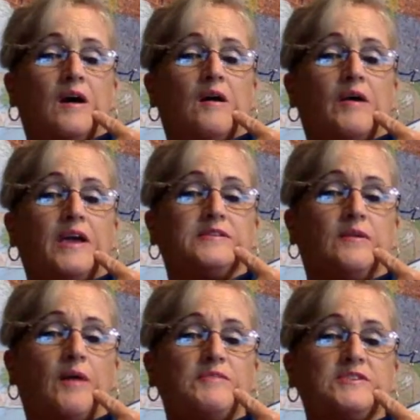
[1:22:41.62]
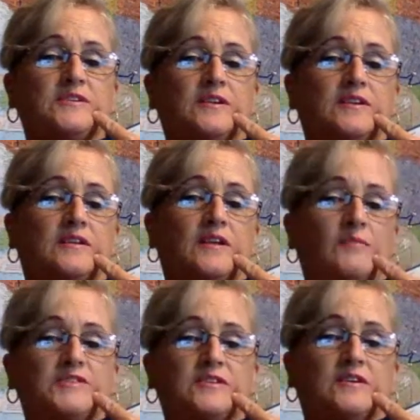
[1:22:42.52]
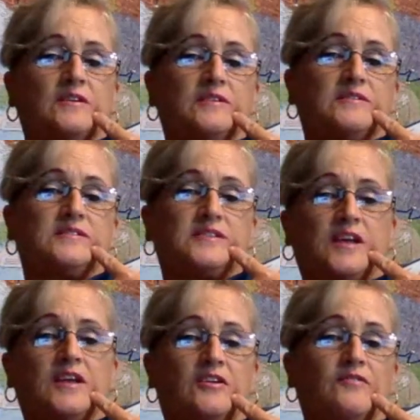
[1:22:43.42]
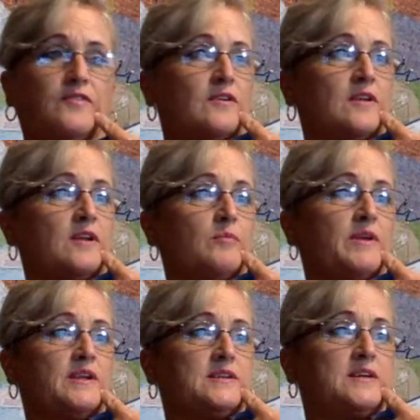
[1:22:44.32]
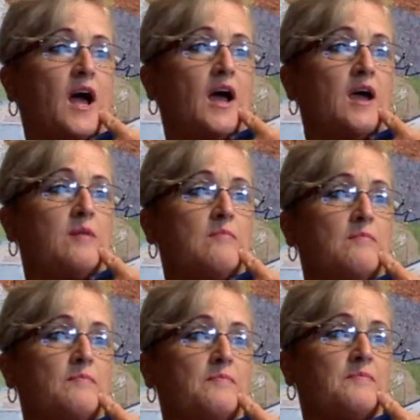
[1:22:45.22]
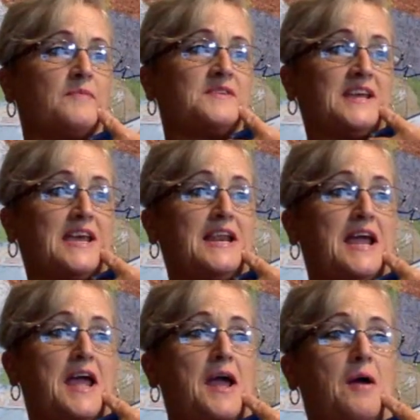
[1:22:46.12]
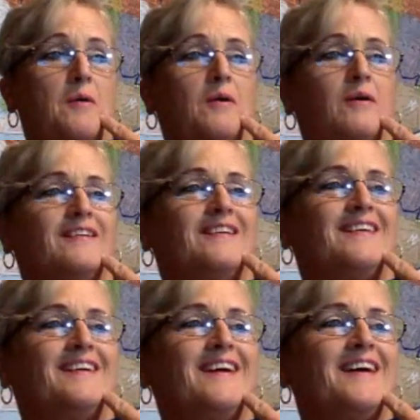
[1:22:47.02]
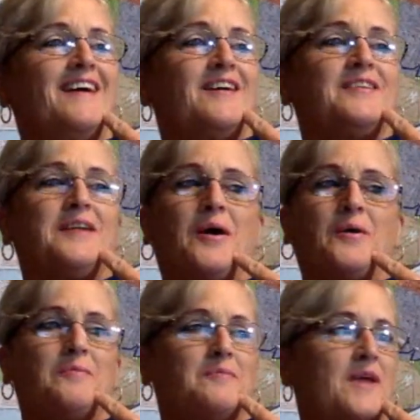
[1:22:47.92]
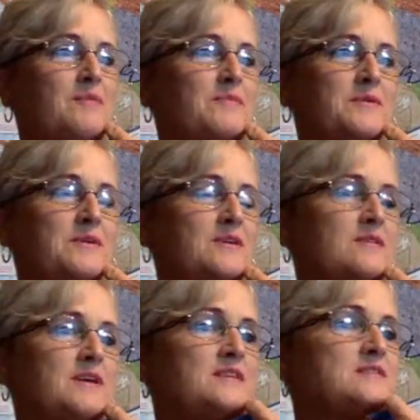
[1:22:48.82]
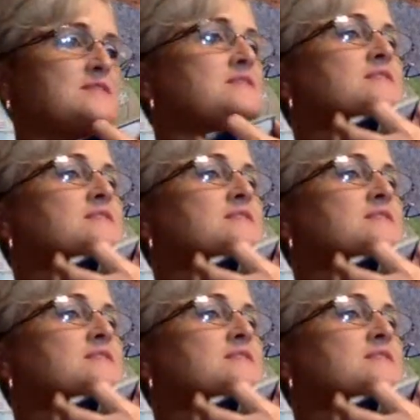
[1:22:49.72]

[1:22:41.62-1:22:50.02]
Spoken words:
Okay, so I'm just gonna sit here for a little bit of time. Sing it now. No, not Beauty and the Beast.